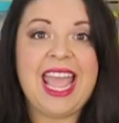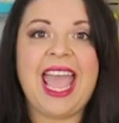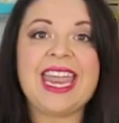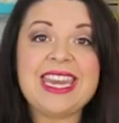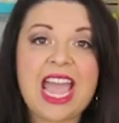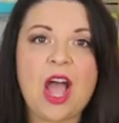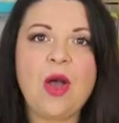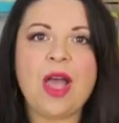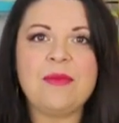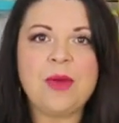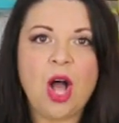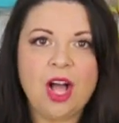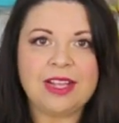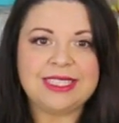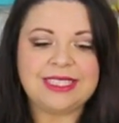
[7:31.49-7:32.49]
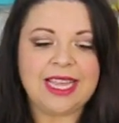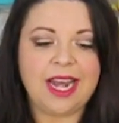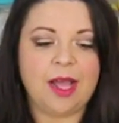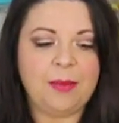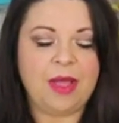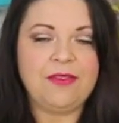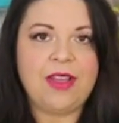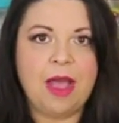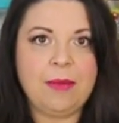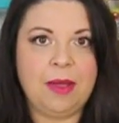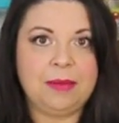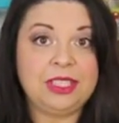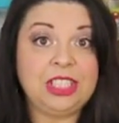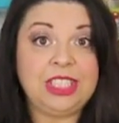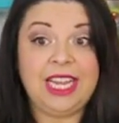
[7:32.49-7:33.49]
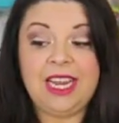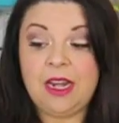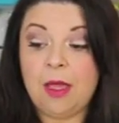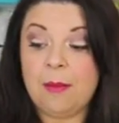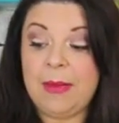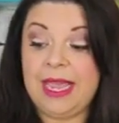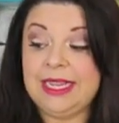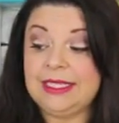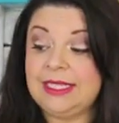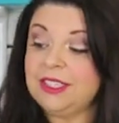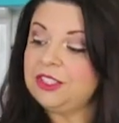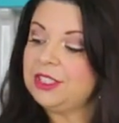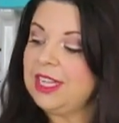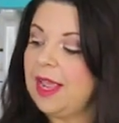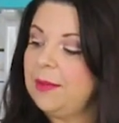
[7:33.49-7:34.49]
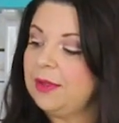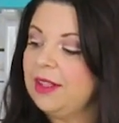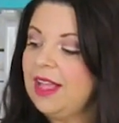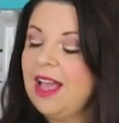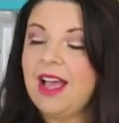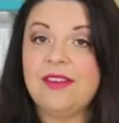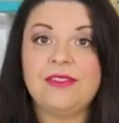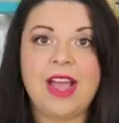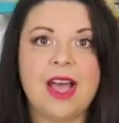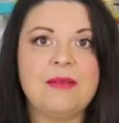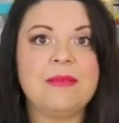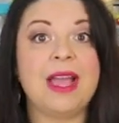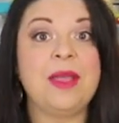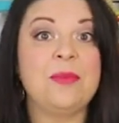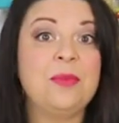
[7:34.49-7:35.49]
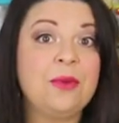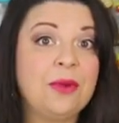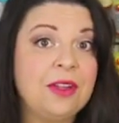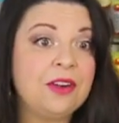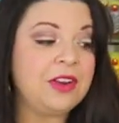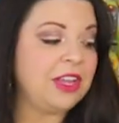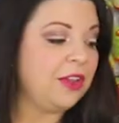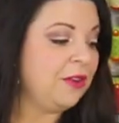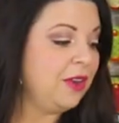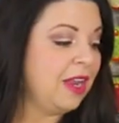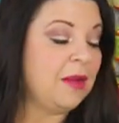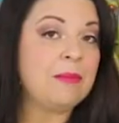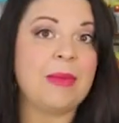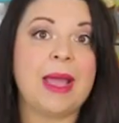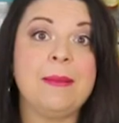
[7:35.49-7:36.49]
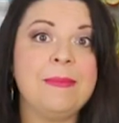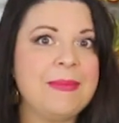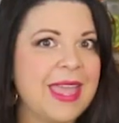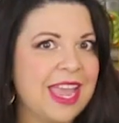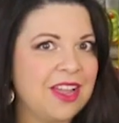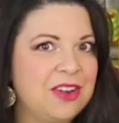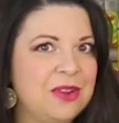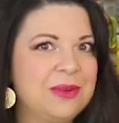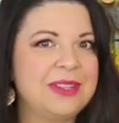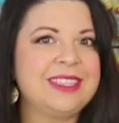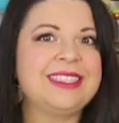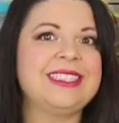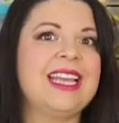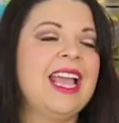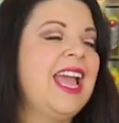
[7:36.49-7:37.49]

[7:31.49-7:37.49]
And now I'm all set up. I've got my machine, my extension table, I've got my embroidery unit, my manuals.